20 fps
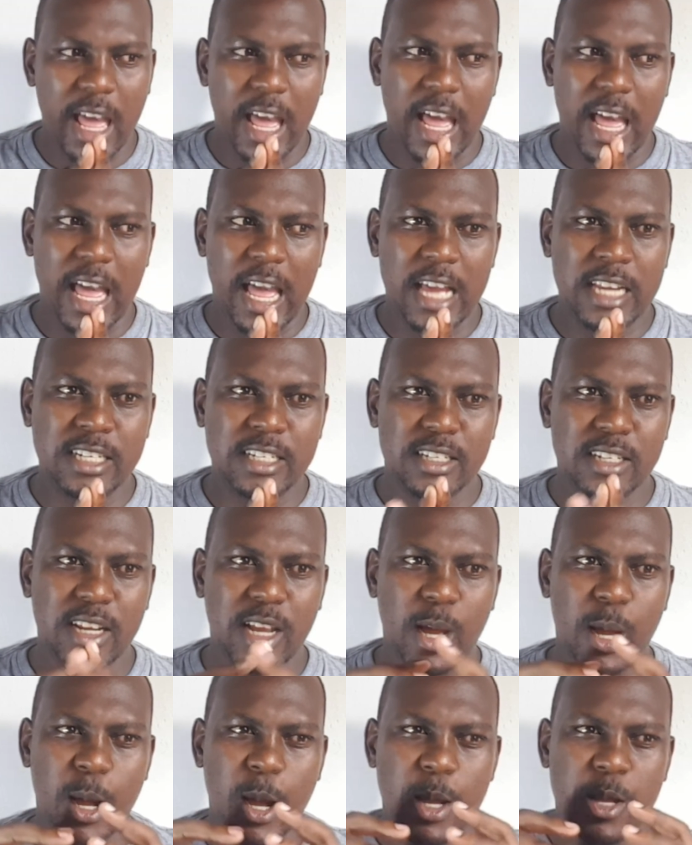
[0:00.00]
And
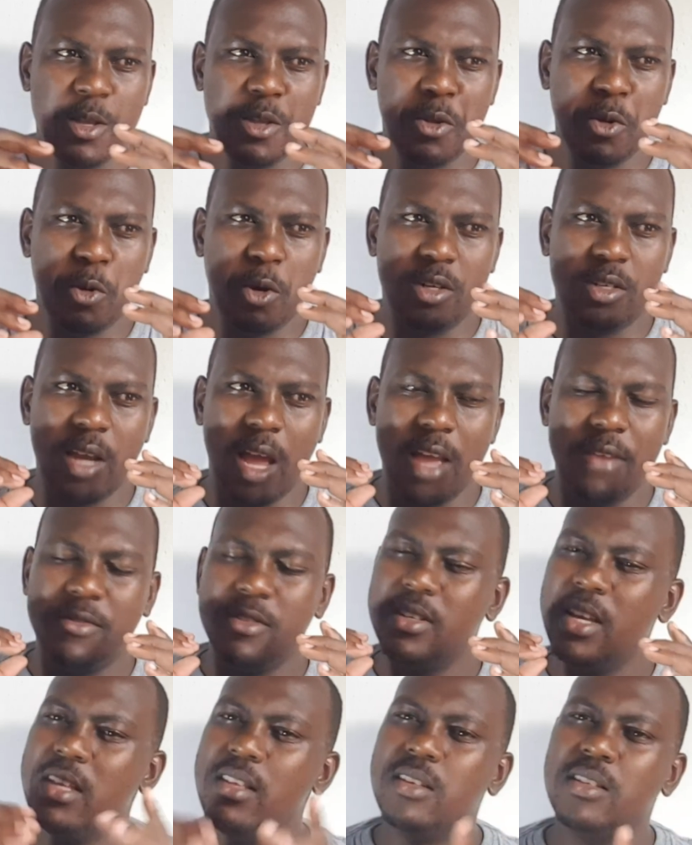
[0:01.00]
I have to
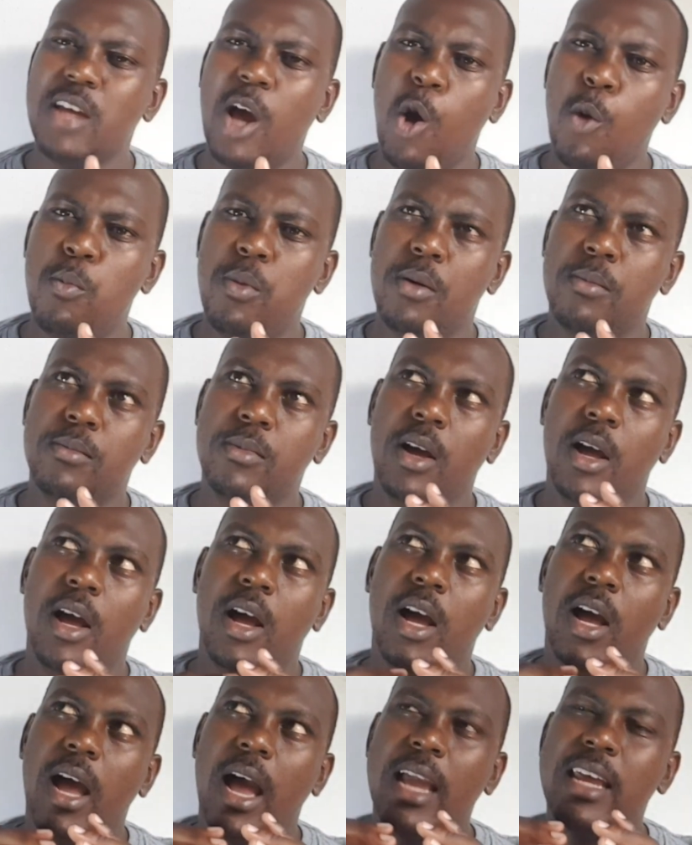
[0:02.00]
say this album,
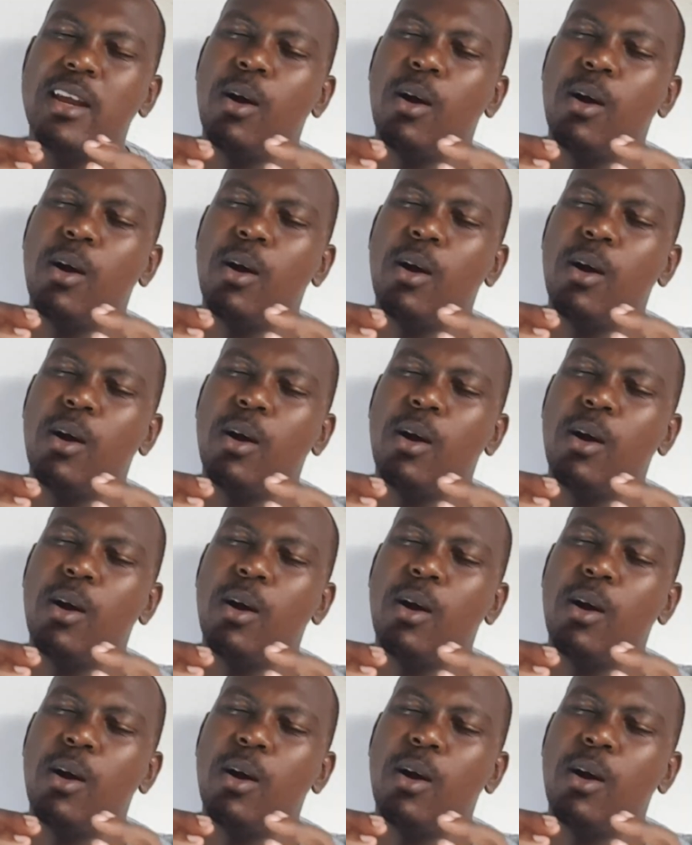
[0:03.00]
the